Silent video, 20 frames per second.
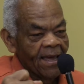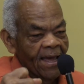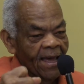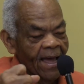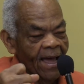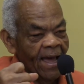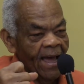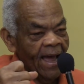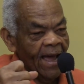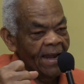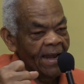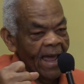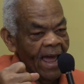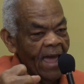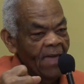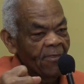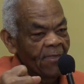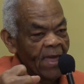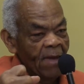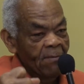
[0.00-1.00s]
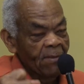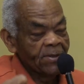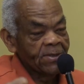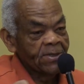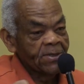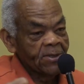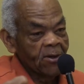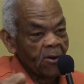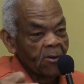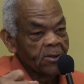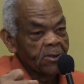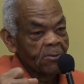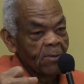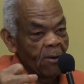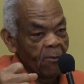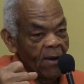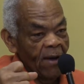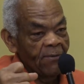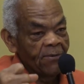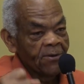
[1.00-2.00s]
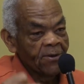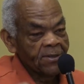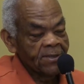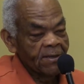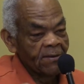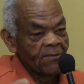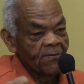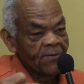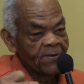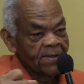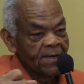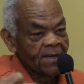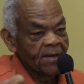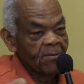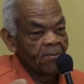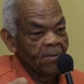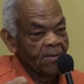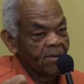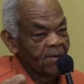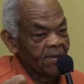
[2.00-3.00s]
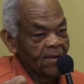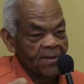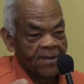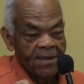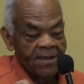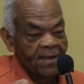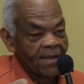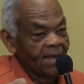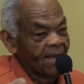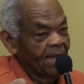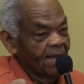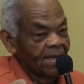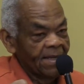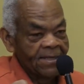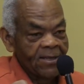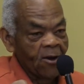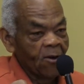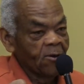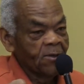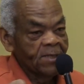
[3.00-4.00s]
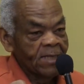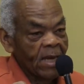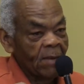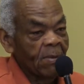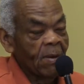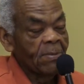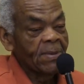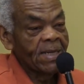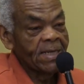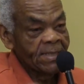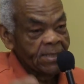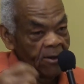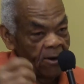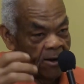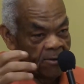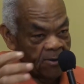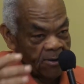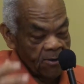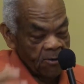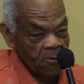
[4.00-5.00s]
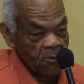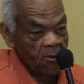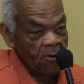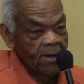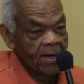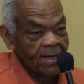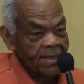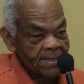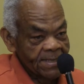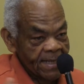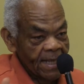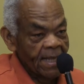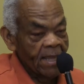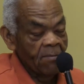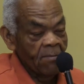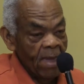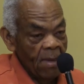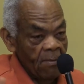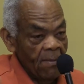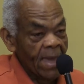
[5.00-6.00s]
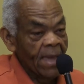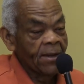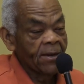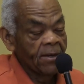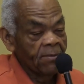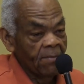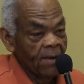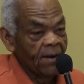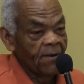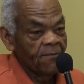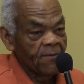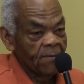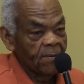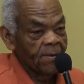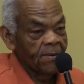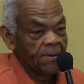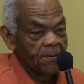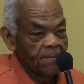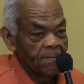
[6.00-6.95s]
I didn't think much of this cone until my wife cooked something for dinner. This cone was jammed up, and he started growing it and selling it and made good money from it. You know?